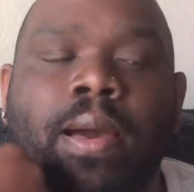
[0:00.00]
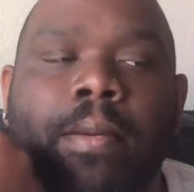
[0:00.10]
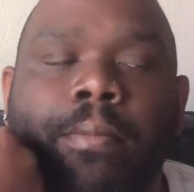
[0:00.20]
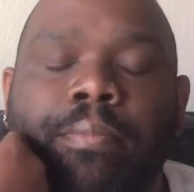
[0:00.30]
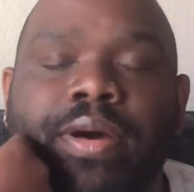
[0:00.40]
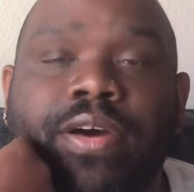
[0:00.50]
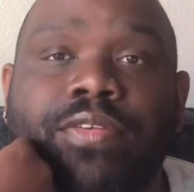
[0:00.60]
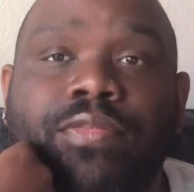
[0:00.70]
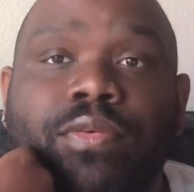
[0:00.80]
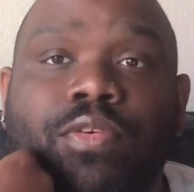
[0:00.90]

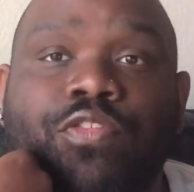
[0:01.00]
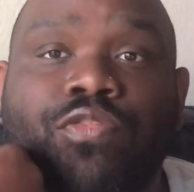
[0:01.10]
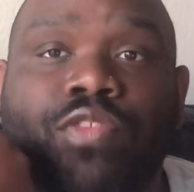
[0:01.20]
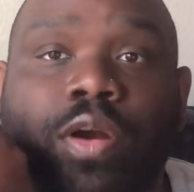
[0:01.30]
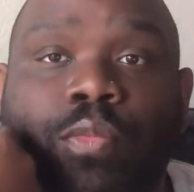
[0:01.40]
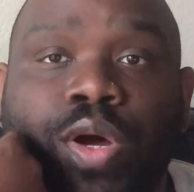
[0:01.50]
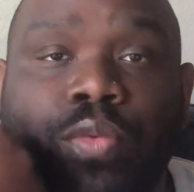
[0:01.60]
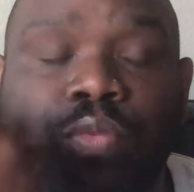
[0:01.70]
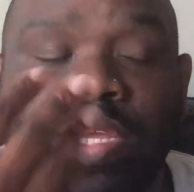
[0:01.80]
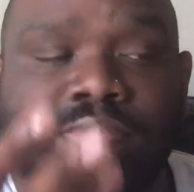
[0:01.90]
But from what
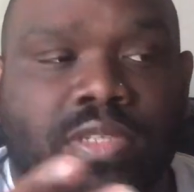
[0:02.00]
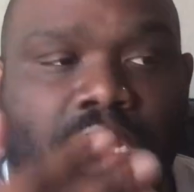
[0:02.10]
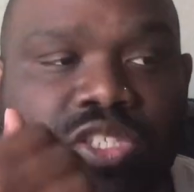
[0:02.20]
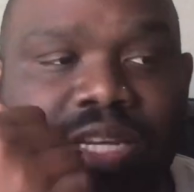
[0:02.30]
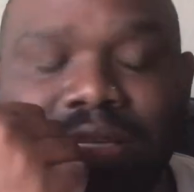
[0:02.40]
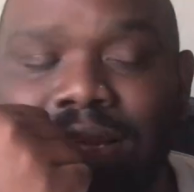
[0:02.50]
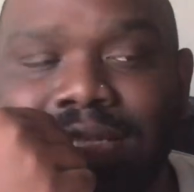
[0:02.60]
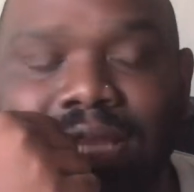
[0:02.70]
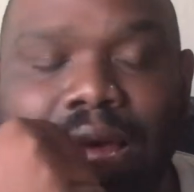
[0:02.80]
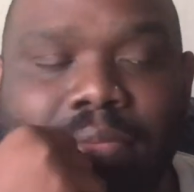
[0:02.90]
we've saw, Jessica has
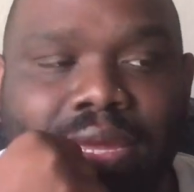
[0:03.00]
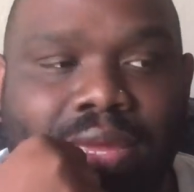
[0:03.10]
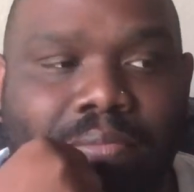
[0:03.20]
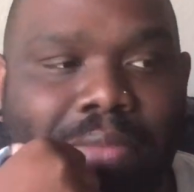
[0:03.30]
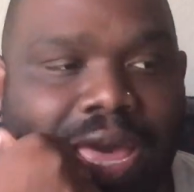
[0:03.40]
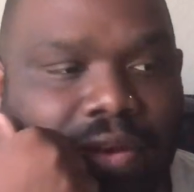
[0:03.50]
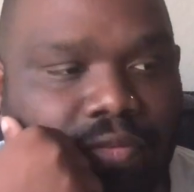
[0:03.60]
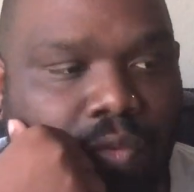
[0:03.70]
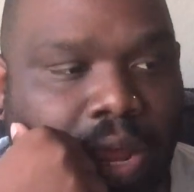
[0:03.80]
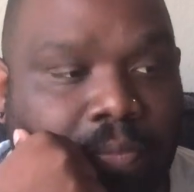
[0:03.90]
not been combative,
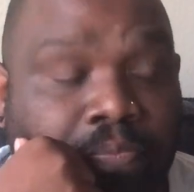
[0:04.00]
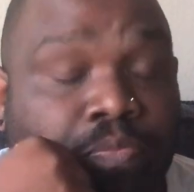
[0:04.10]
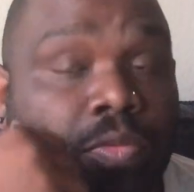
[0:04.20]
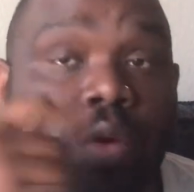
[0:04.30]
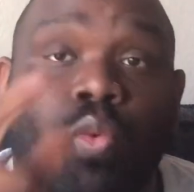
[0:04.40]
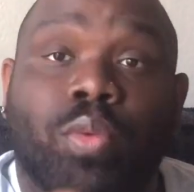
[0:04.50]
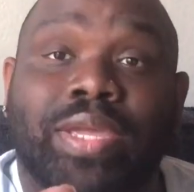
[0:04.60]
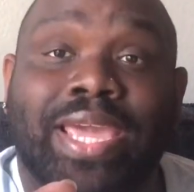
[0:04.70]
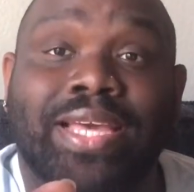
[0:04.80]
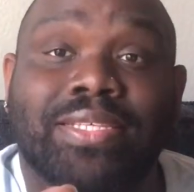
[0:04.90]
right? What we
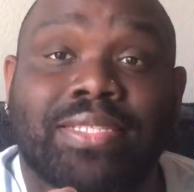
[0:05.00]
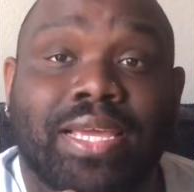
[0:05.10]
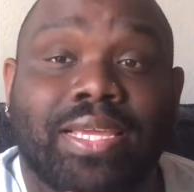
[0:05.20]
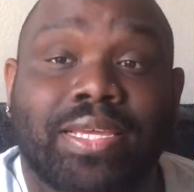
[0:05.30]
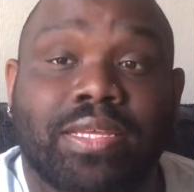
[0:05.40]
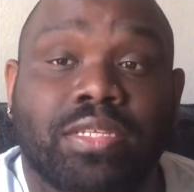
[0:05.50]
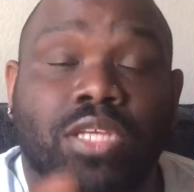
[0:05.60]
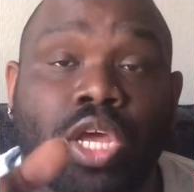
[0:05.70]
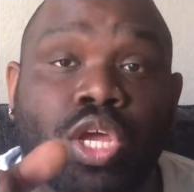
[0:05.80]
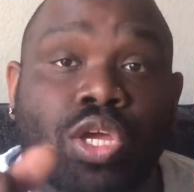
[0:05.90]
can say is
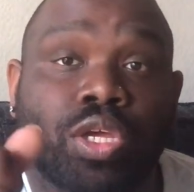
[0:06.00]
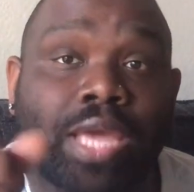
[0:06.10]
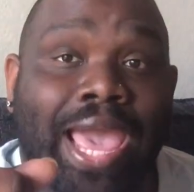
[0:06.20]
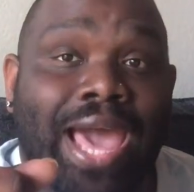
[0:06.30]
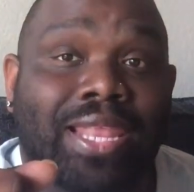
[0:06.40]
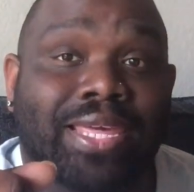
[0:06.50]
Allie